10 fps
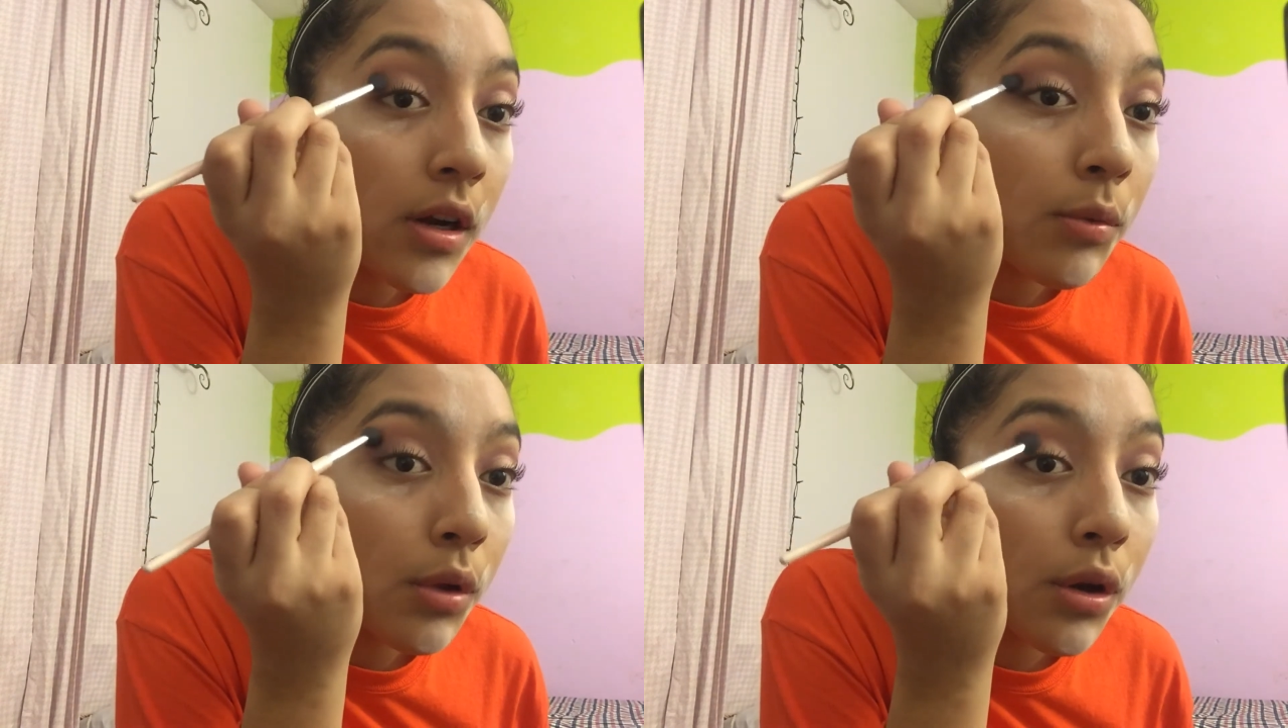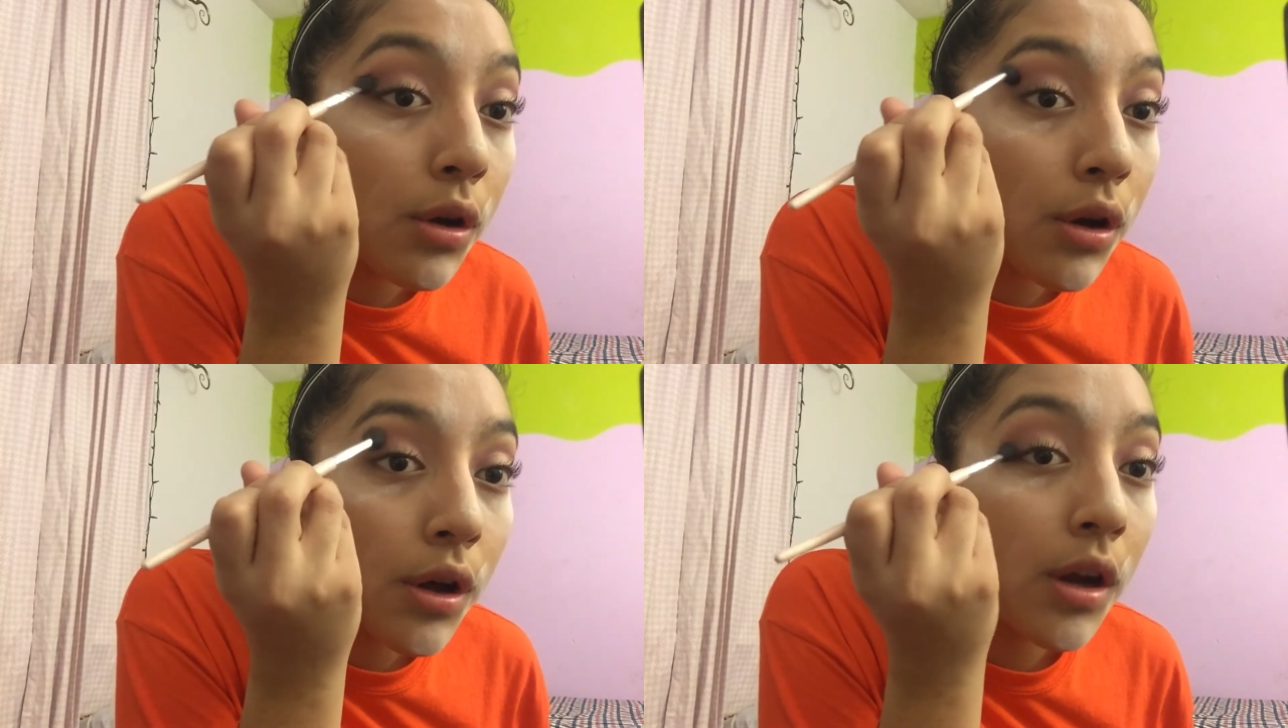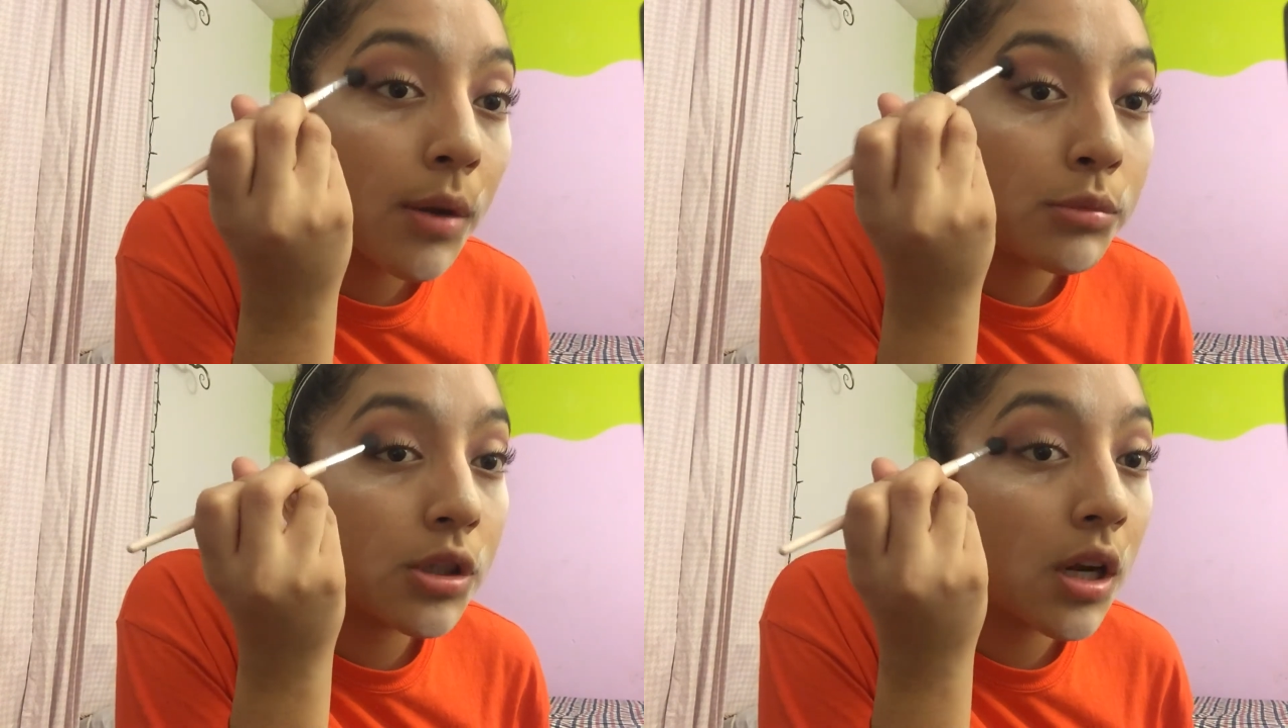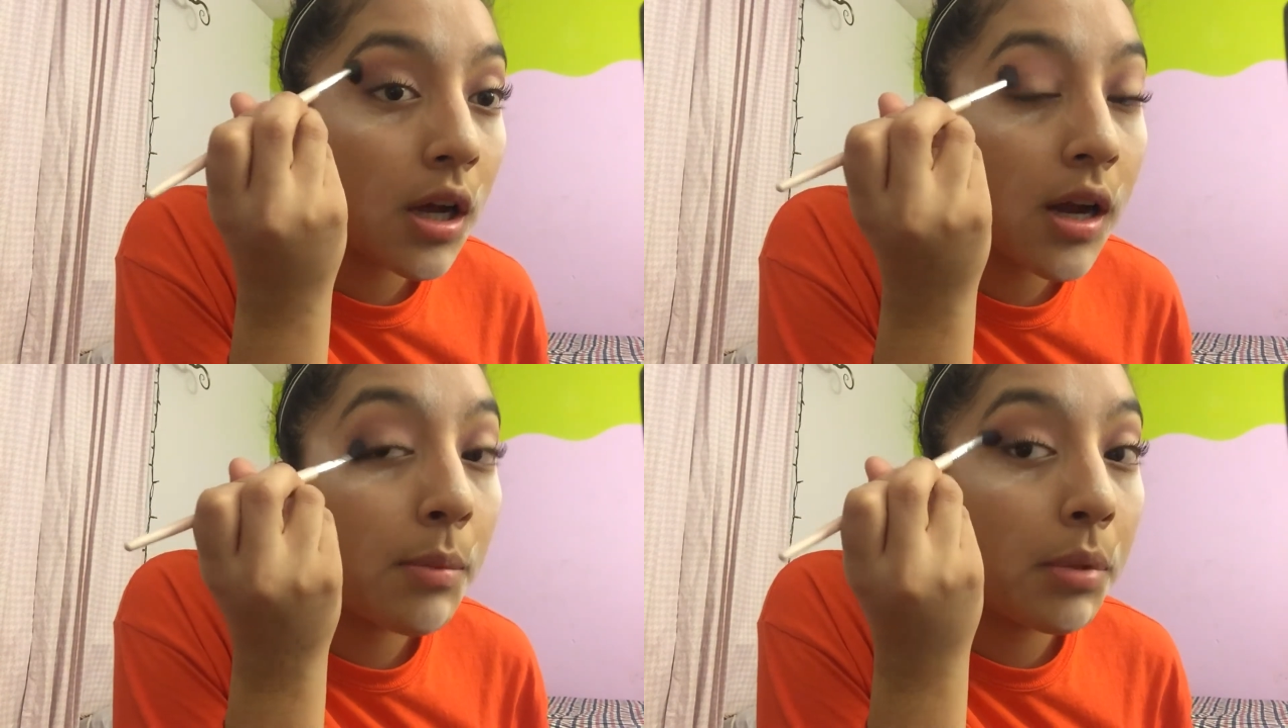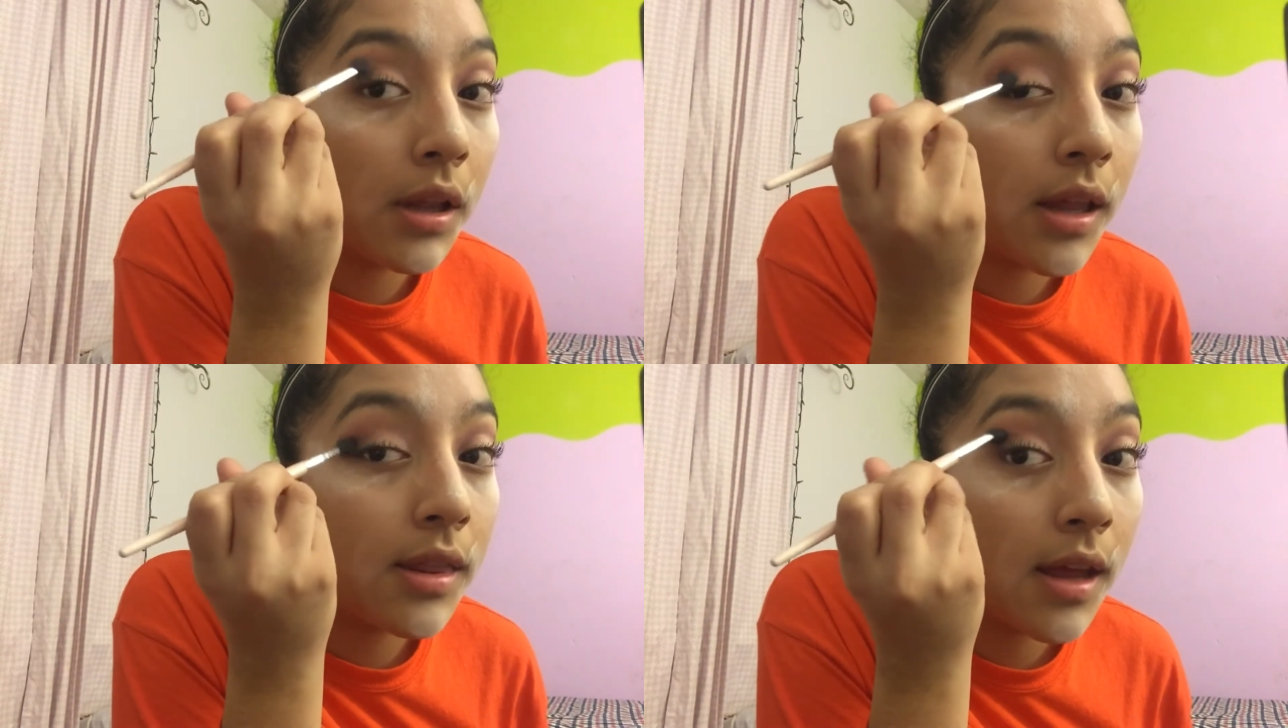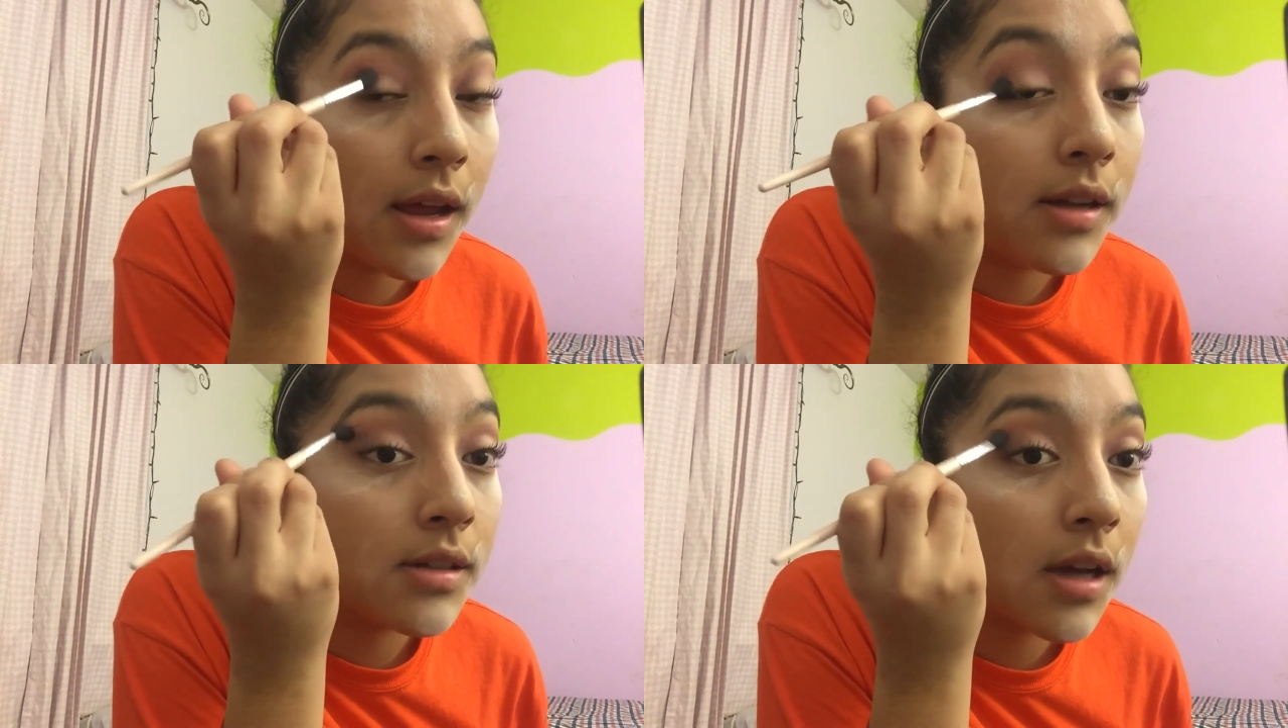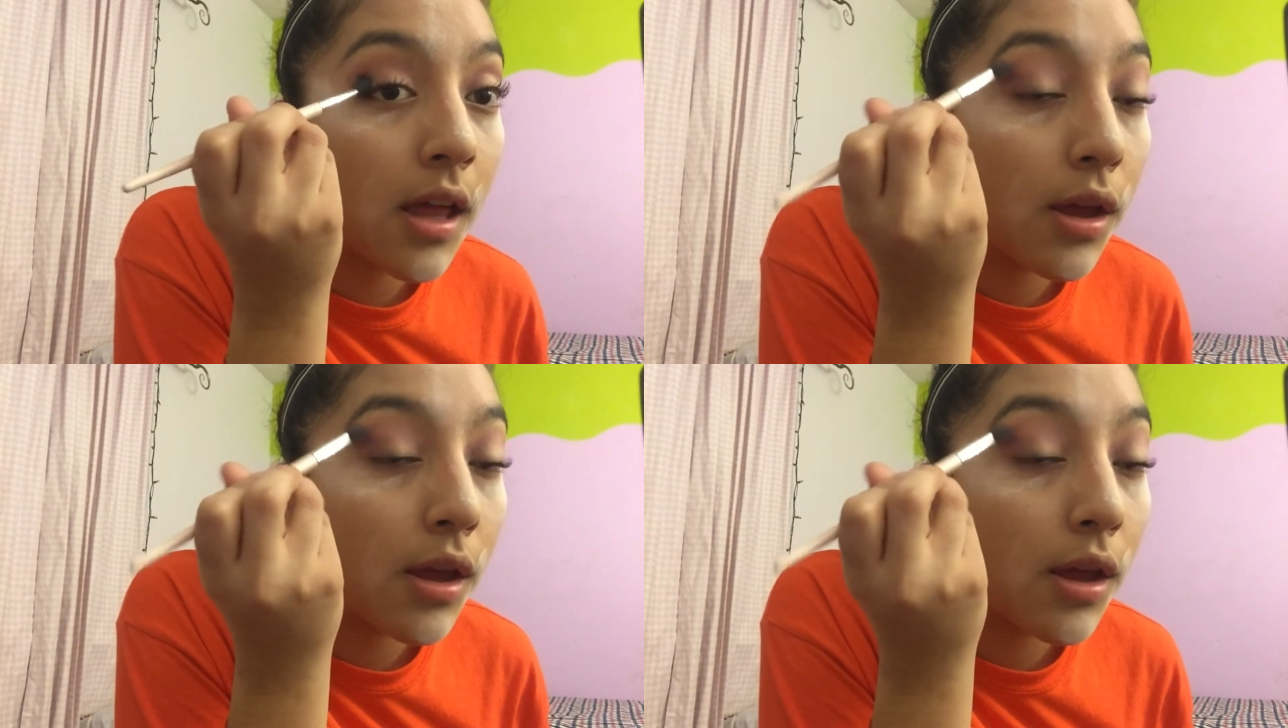it will look good. And I'm just going to kind of blend the end